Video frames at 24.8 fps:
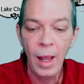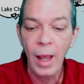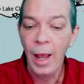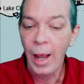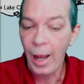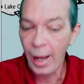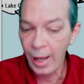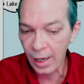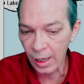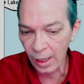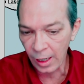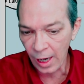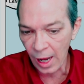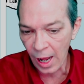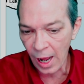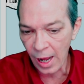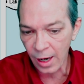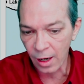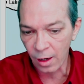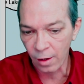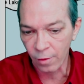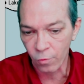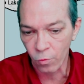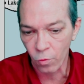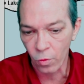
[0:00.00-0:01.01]
And a lot
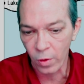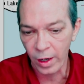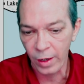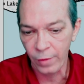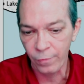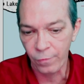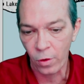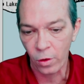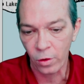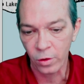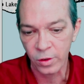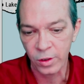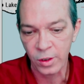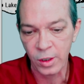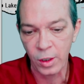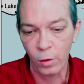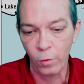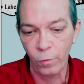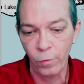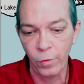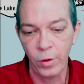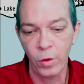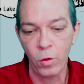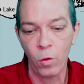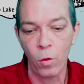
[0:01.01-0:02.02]
of rainfall still
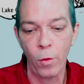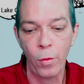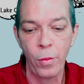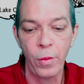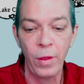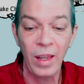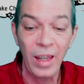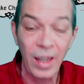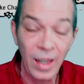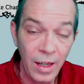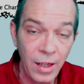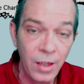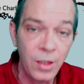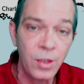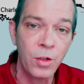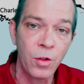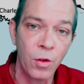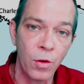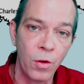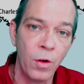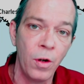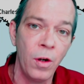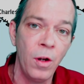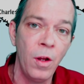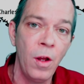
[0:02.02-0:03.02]
for northeastern